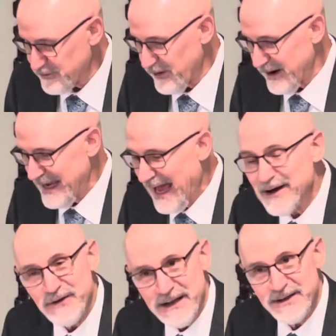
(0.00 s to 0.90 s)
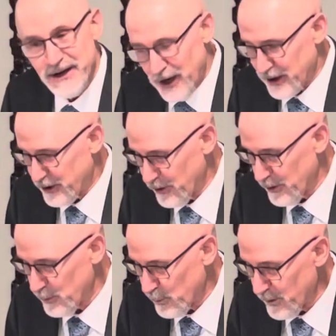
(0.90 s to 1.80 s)
is very evident in our
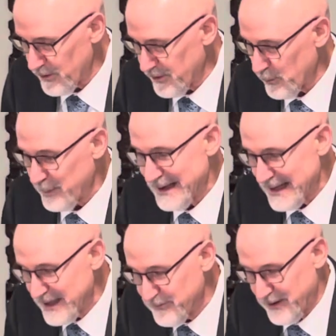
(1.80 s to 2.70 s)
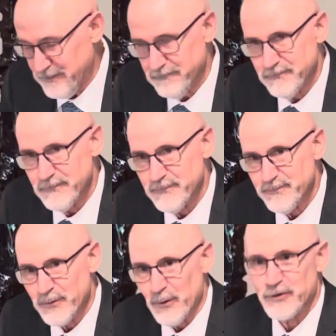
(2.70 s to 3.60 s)
current world that we live in,
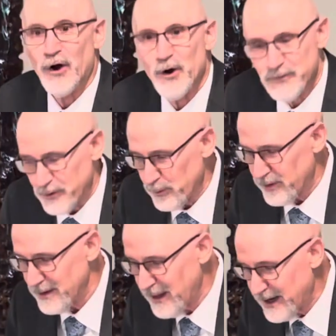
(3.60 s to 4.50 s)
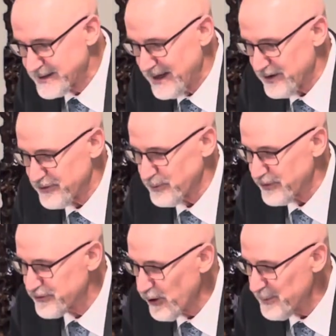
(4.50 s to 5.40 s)
with COVID, with lockdowns, and with
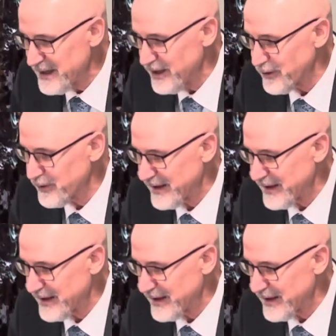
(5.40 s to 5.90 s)
so many other